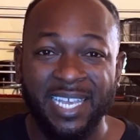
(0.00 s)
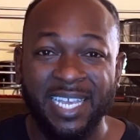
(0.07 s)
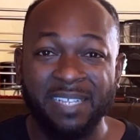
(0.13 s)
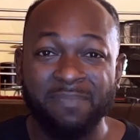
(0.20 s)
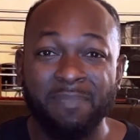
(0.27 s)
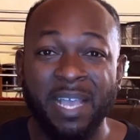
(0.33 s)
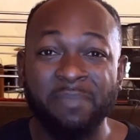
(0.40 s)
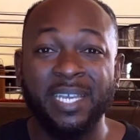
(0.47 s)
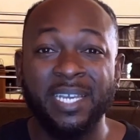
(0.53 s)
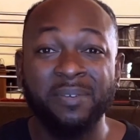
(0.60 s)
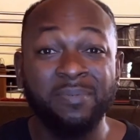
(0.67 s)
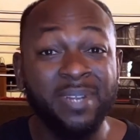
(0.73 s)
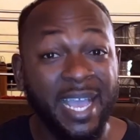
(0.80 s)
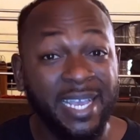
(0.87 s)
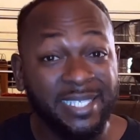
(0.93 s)
It might be a
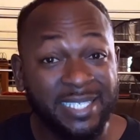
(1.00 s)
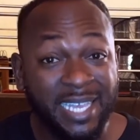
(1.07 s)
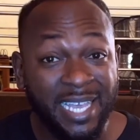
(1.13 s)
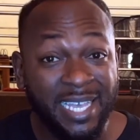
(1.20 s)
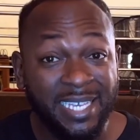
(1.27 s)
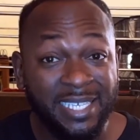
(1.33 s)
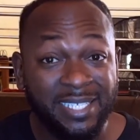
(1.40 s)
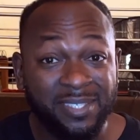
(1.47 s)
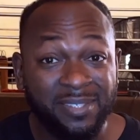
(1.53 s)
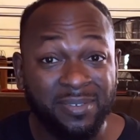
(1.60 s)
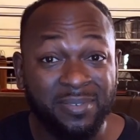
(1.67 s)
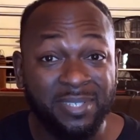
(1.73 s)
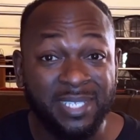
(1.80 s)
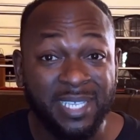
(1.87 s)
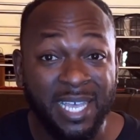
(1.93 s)
good idea
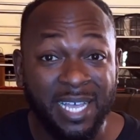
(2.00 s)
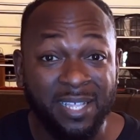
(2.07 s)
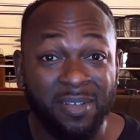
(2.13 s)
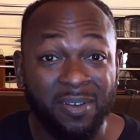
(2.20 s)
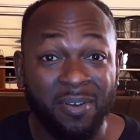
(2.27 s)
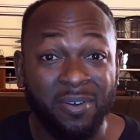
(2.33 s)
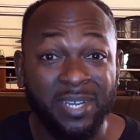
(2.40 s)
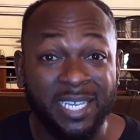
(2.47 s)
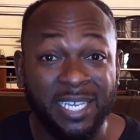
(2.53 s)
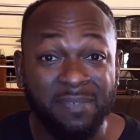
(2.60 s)
to sell or